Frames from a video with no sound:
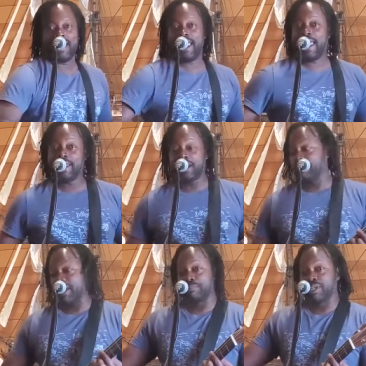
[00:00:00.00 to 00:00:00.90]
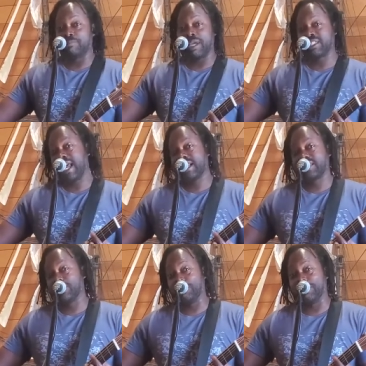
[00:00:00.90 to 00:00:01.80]
And I might play my sax
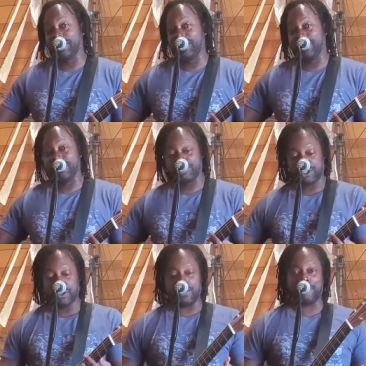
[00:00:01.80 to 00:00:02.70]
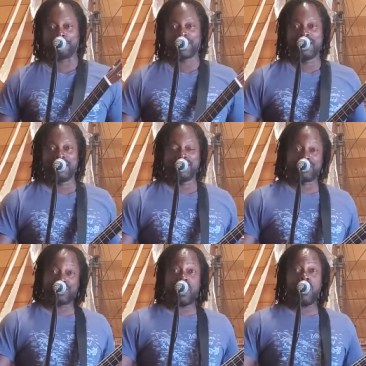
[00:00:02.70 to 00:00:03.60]
a little bit later. So, the
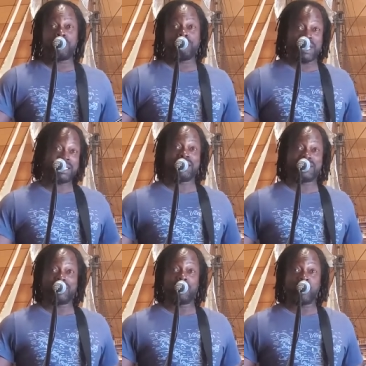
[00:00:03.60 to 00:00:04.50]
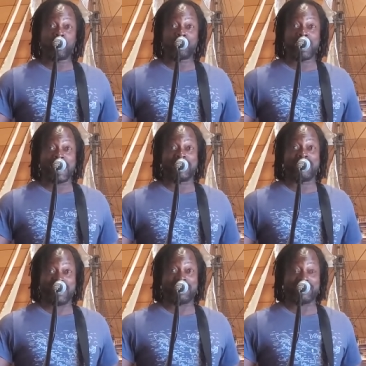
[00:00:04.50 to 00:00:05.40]
song basically goes like
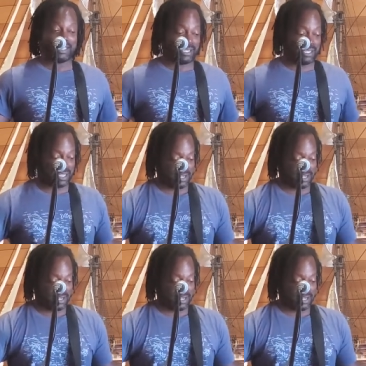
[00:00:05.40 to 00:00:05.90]
this.